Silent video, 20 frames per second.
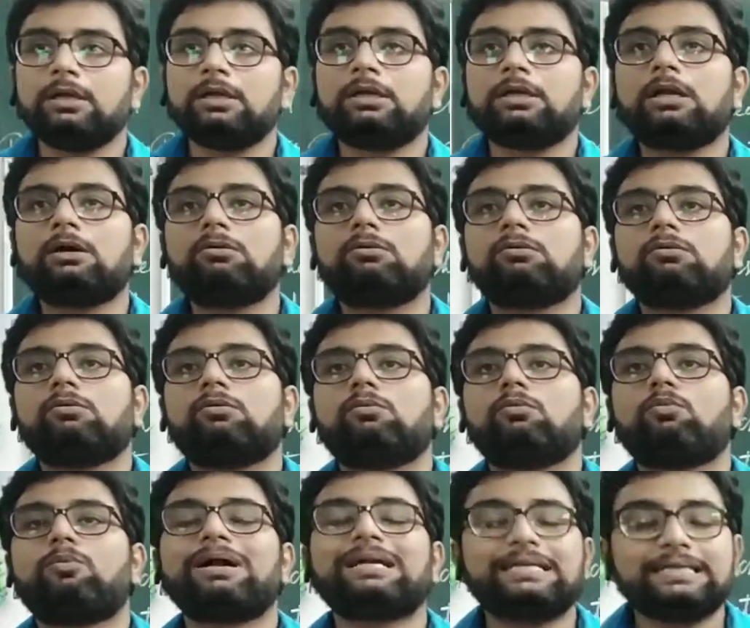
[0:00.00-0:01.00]

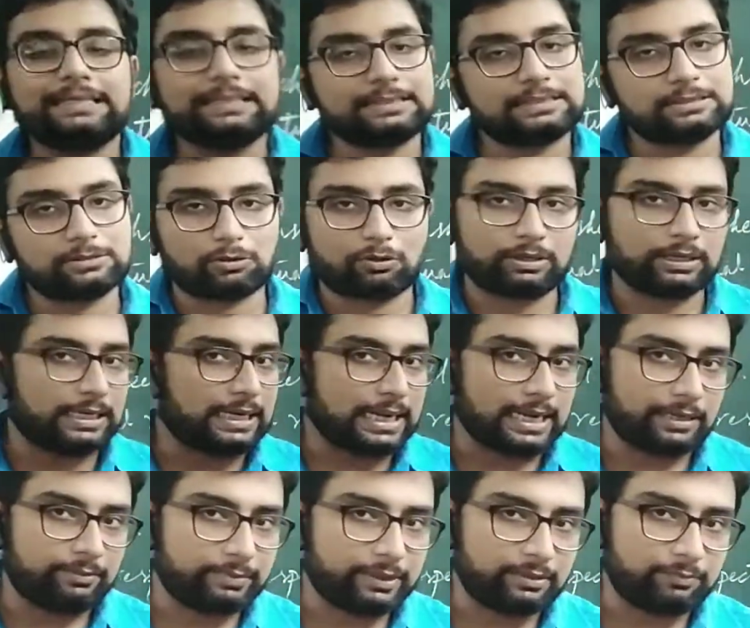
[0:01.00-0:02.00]
Now, what is
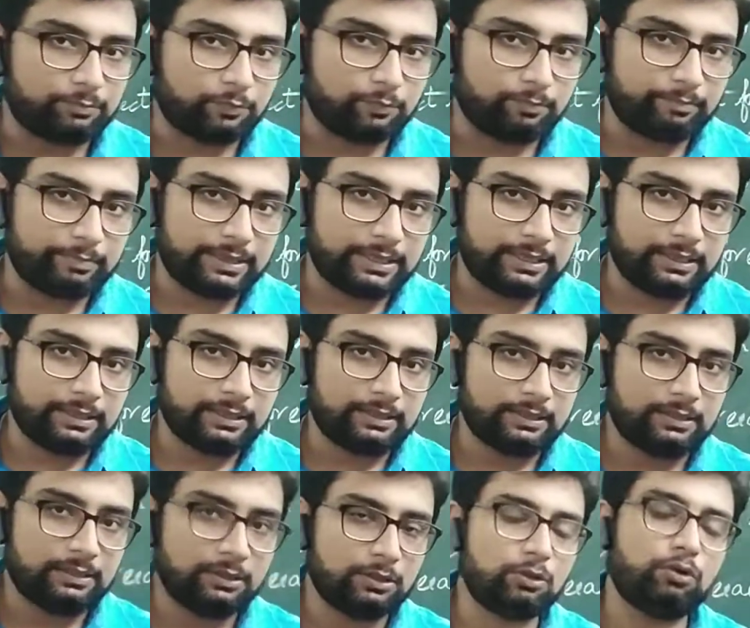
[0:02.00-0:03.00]
non-alignment movement?
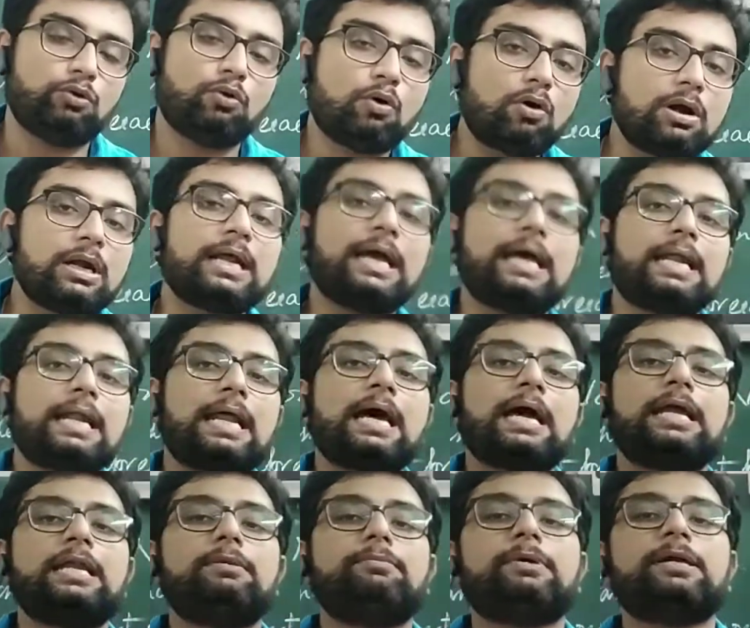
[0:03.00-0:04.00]

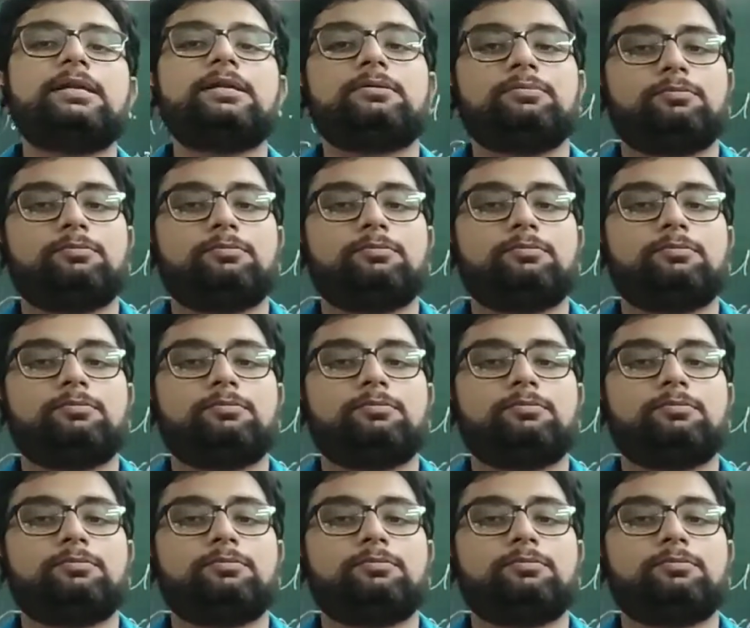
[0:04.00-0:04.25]
Non-alignment